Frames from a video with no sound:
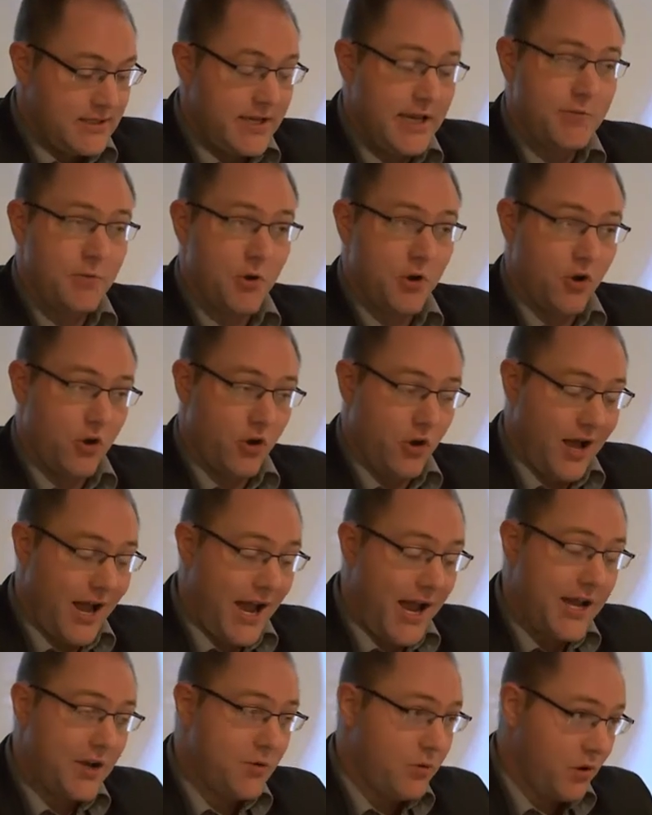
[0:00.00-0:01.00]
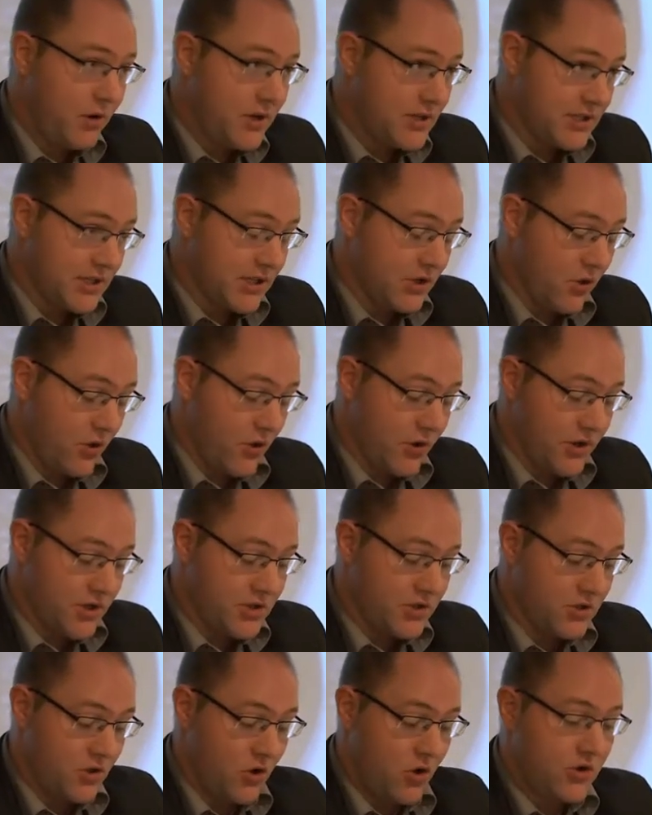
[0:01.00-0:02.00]
They were high-quality
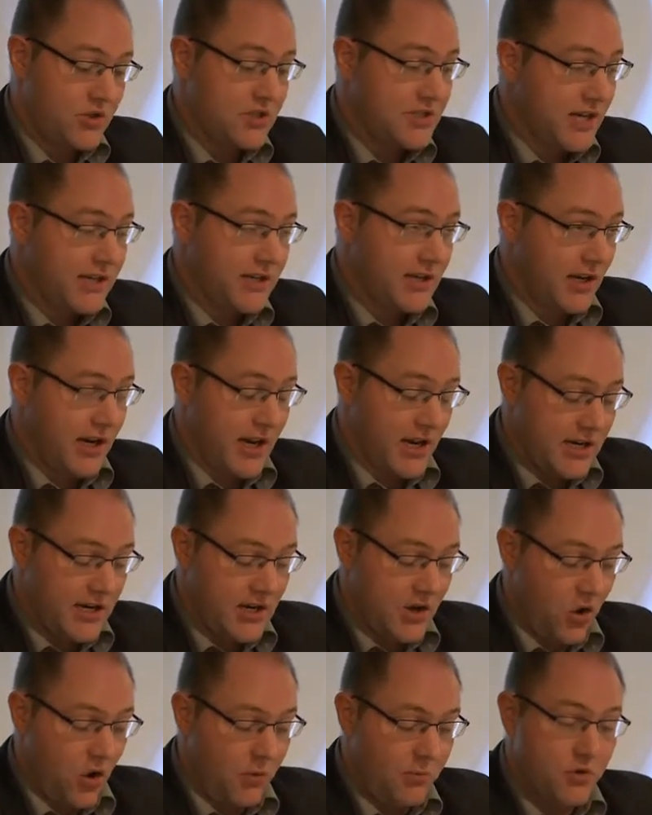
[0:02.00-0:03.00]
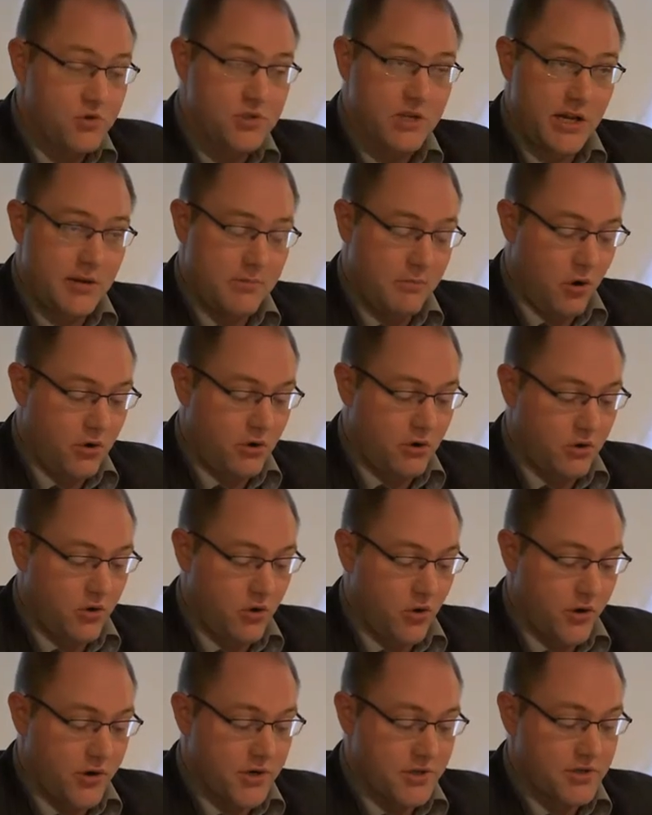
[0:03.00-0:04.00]
coins, technically almost like modern
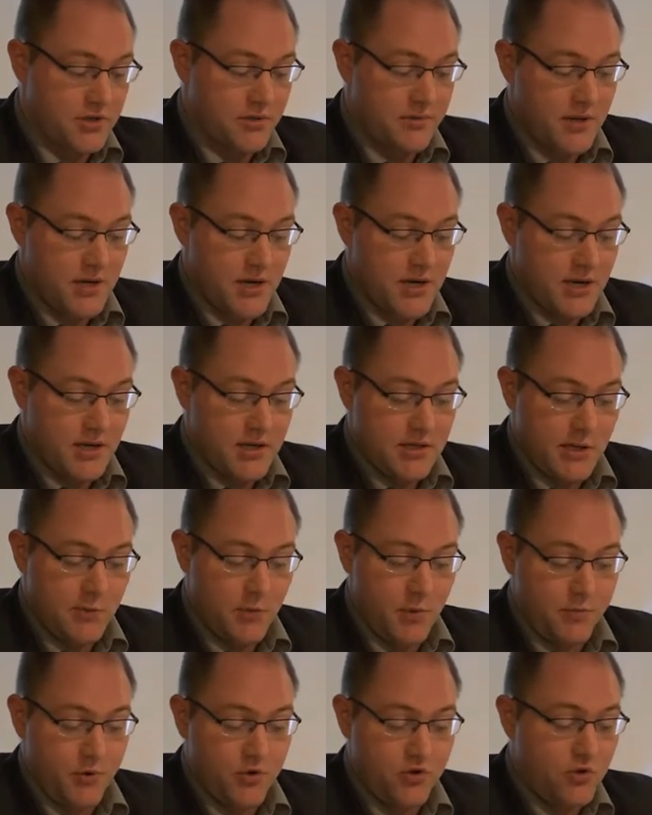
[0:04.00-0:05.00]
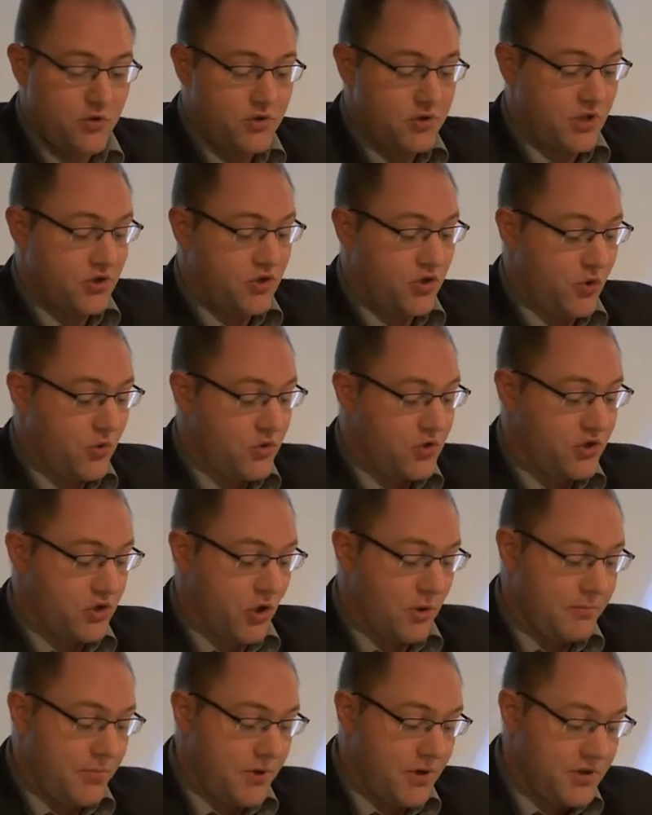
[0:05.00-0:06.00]
coins. They were produced in huge
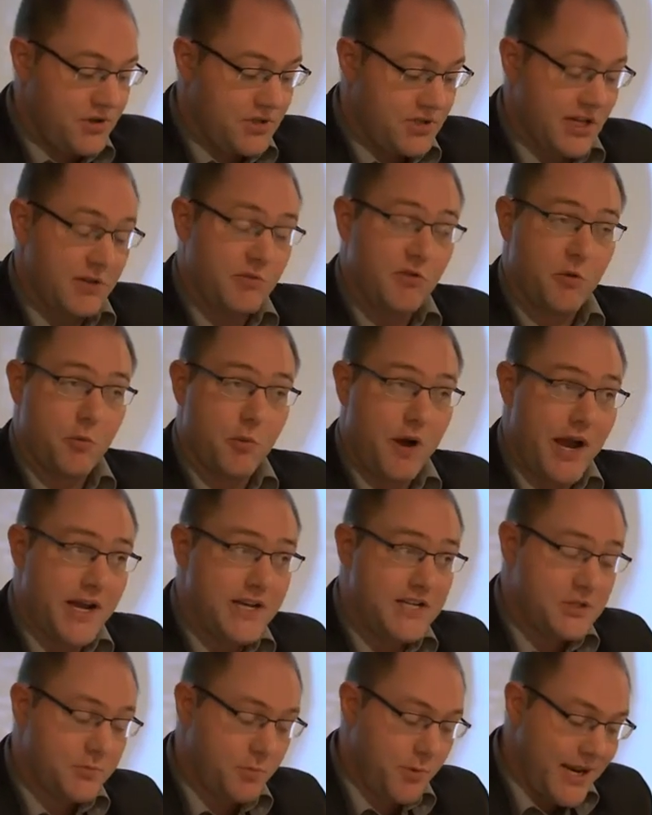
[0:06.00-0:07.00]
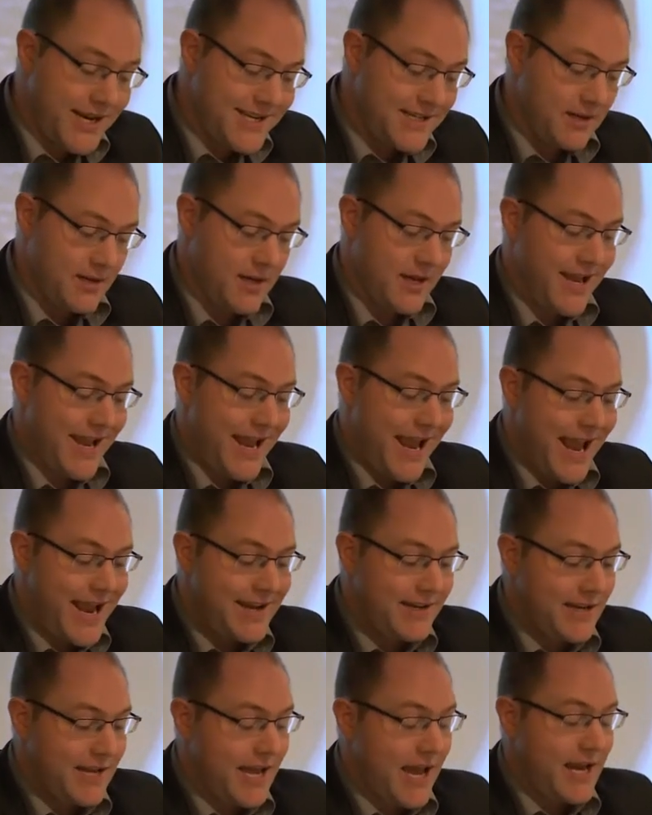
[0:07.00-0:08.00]
numbers, they were widespread,
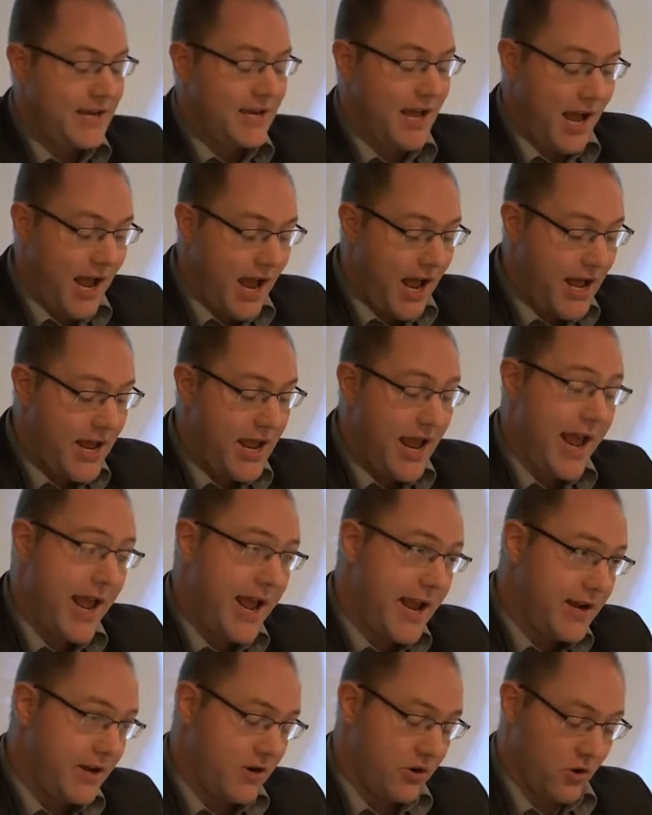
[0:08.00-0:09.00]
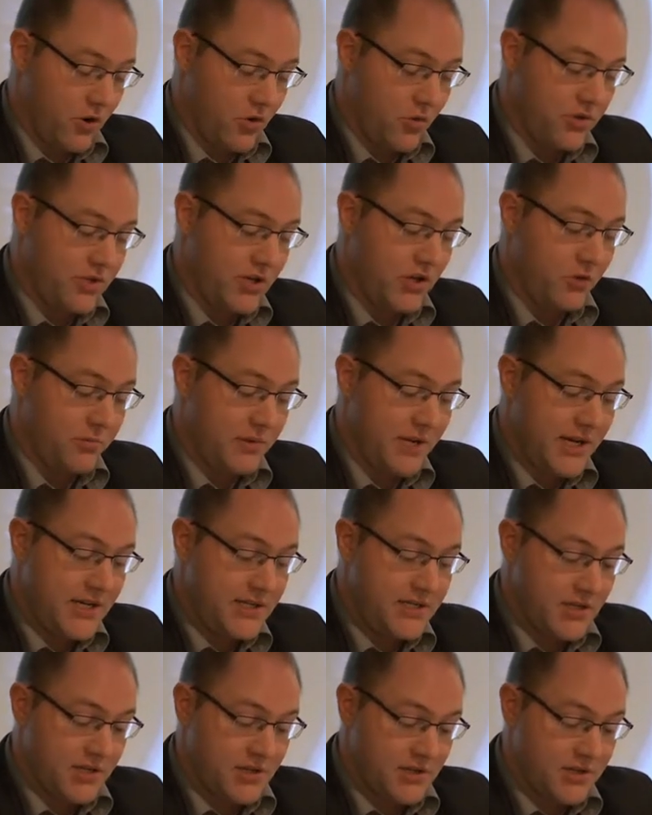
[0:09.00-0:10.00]
and they had high and low
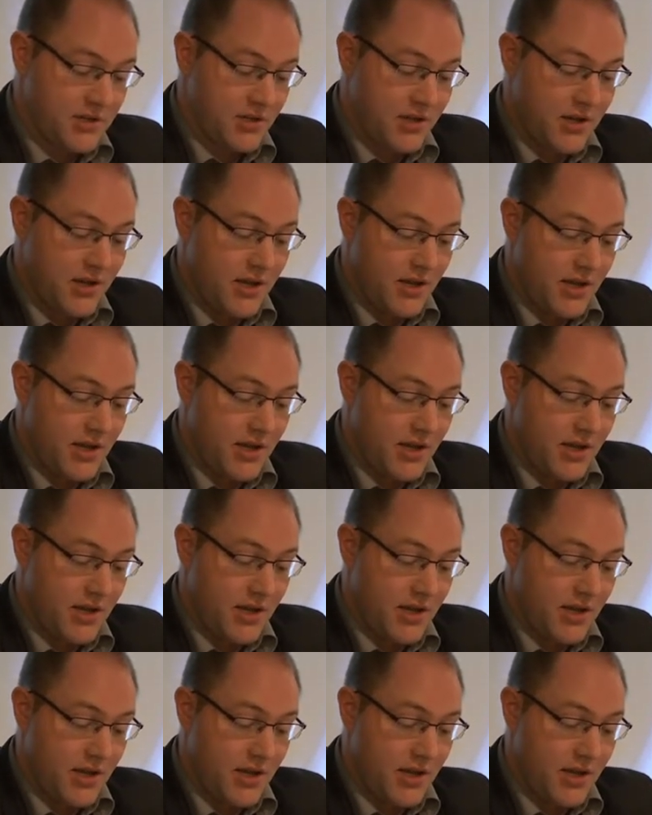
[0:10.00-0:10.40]
denominations,